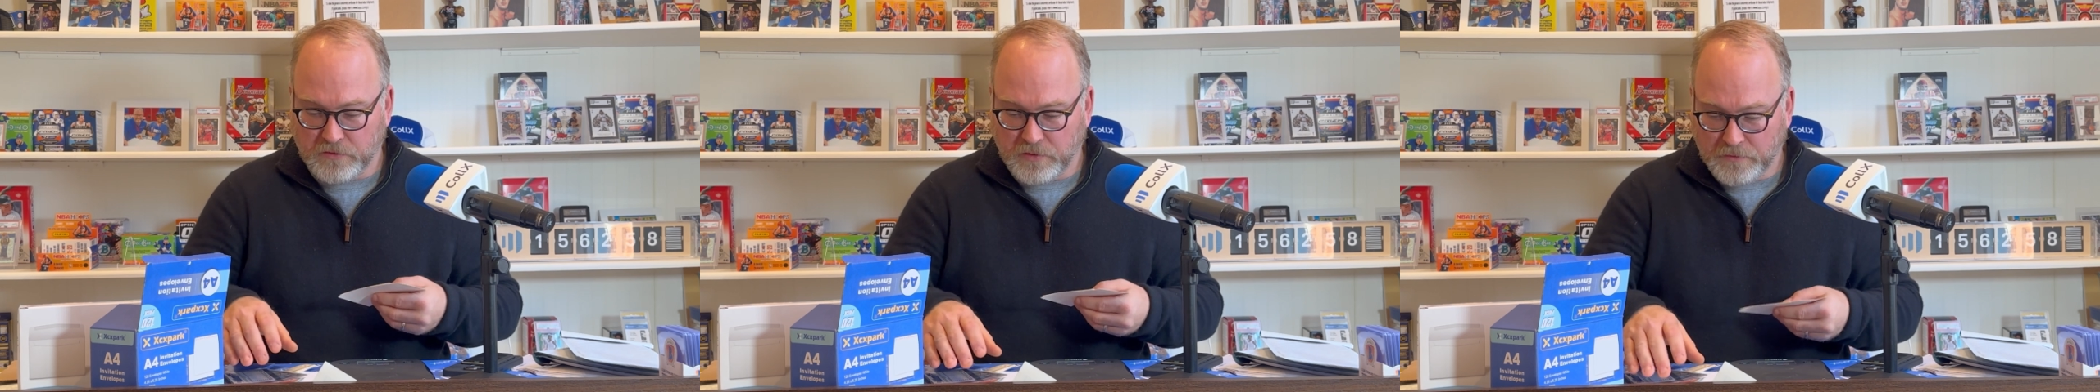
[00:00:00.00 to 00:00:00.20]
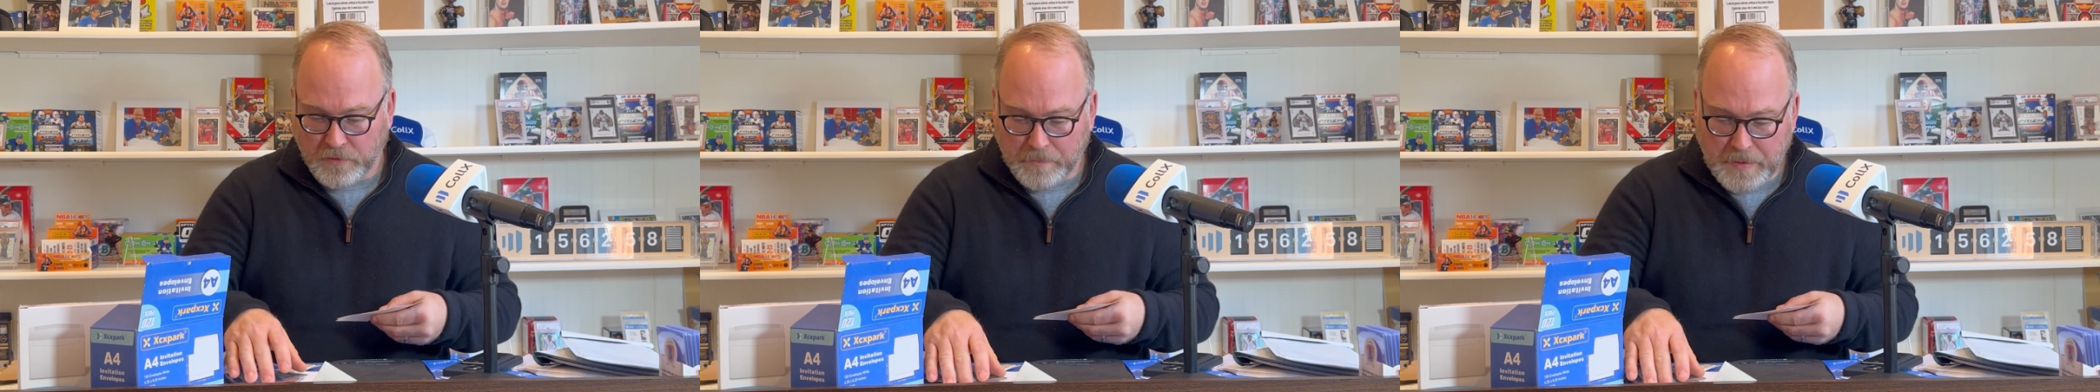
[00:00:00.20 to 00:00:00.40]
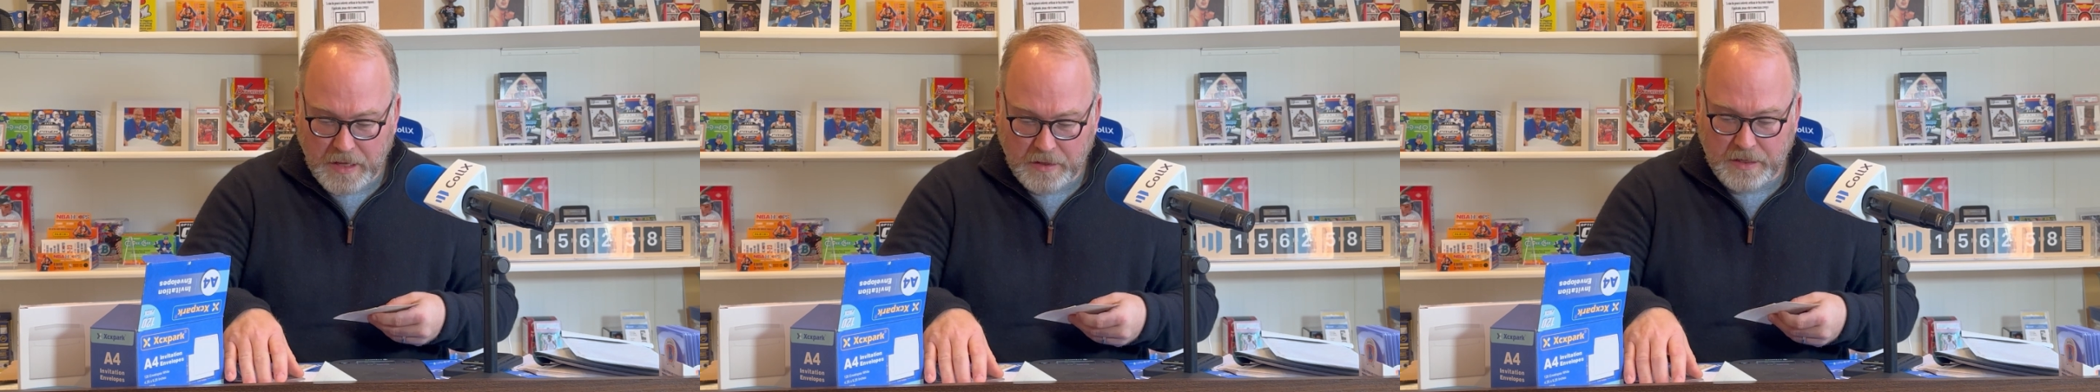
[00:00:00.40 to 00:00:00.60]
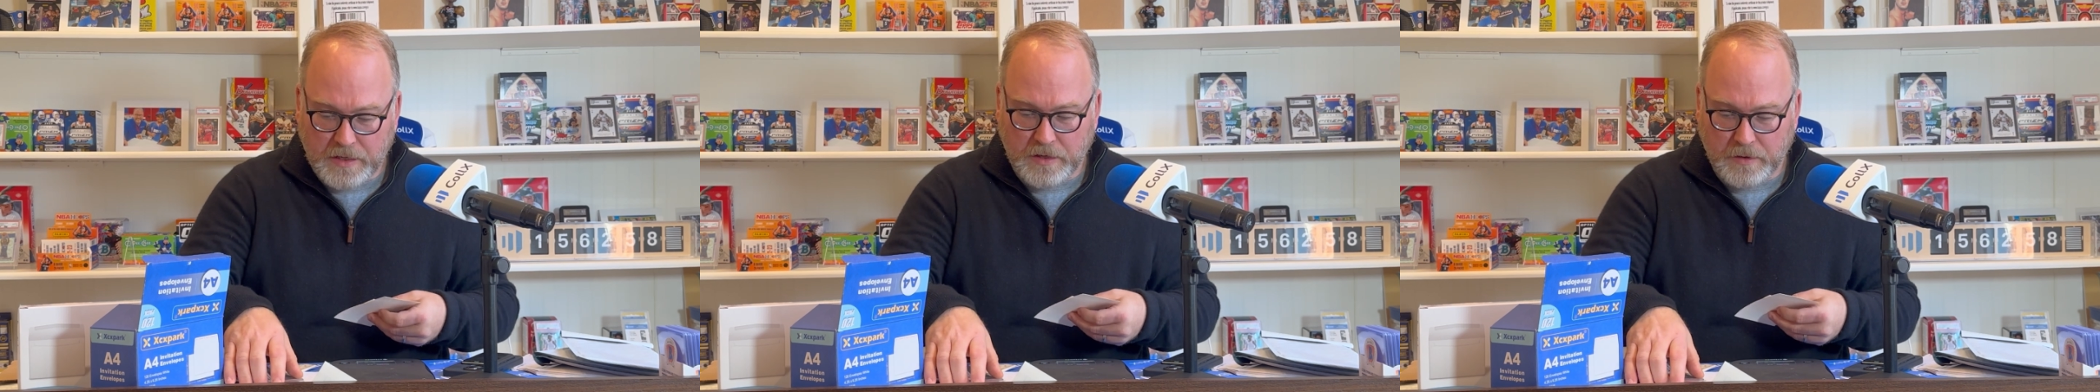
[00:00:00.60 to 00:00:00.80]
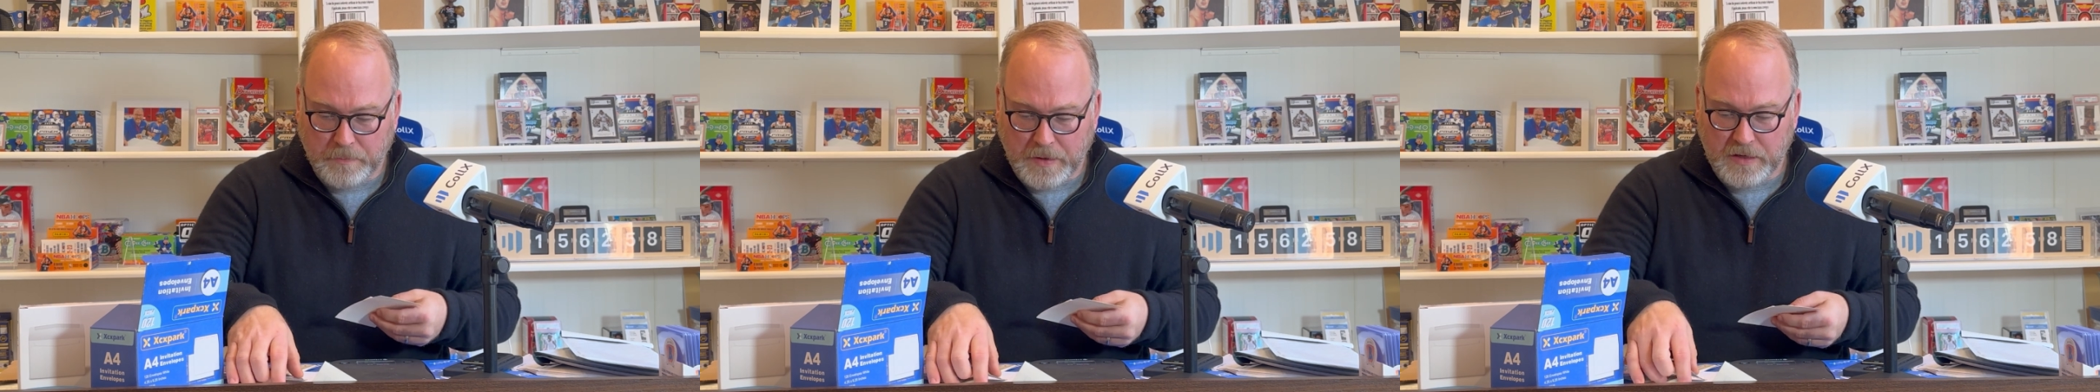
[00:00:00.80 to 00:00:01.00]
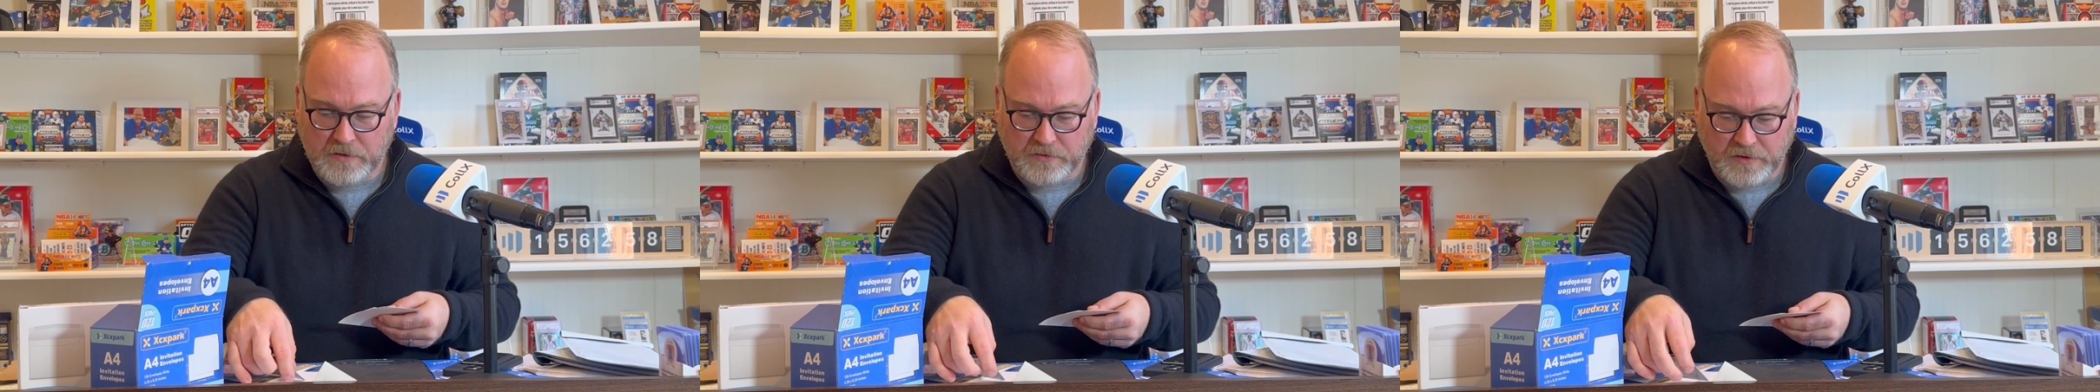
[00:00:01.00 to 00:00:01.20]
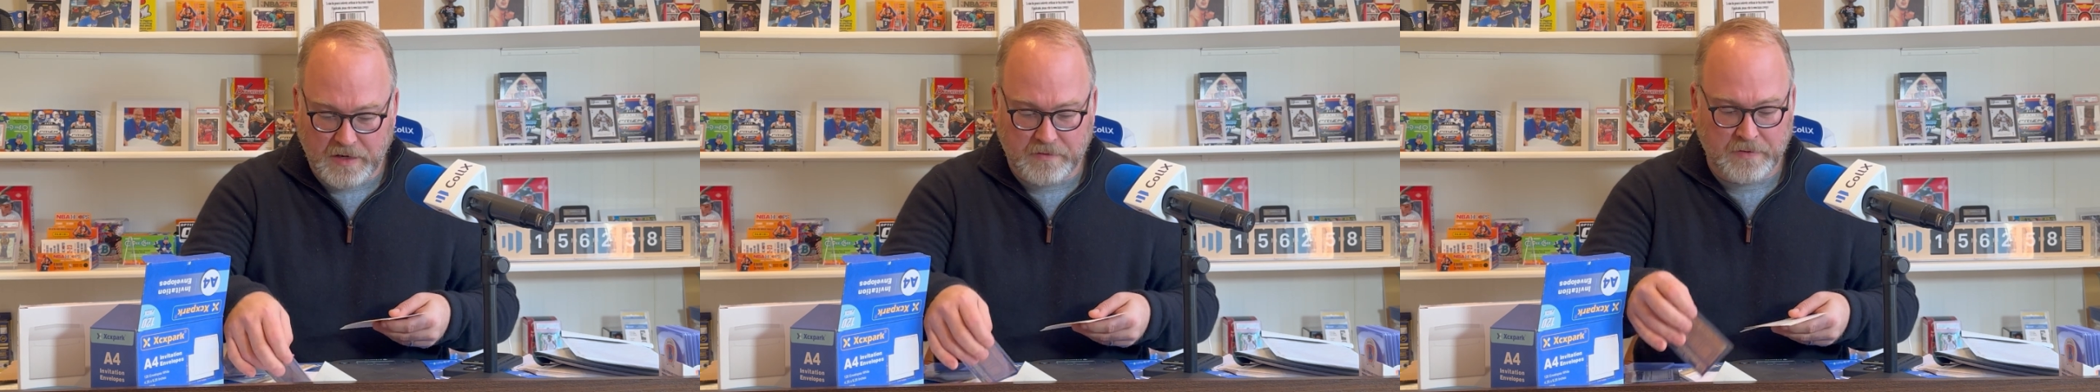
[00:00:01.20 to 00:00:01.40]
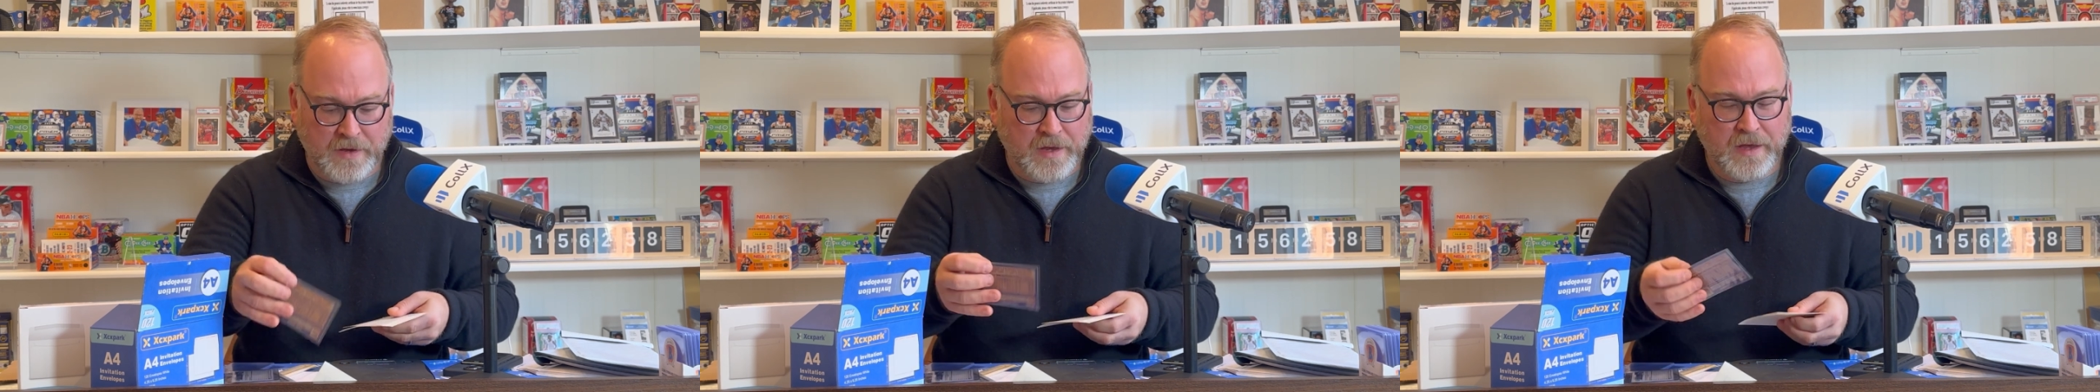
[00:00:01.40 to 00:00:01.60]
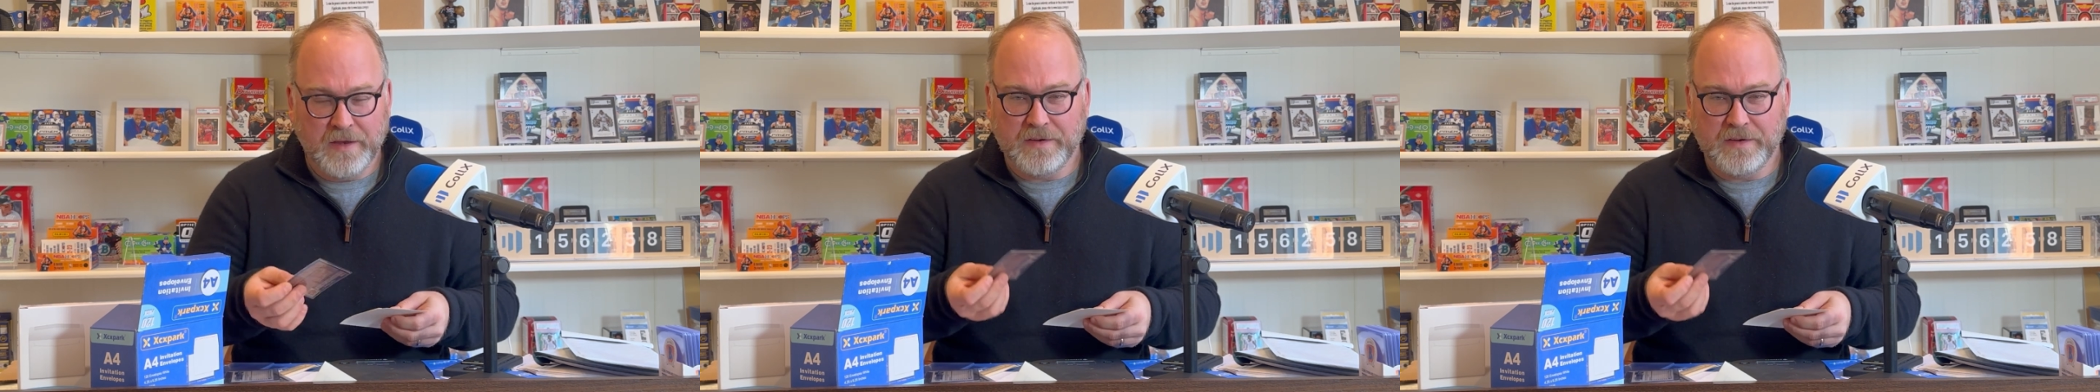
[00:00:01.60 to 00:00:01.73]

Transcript: So if you're mailing it in a penny sleeve,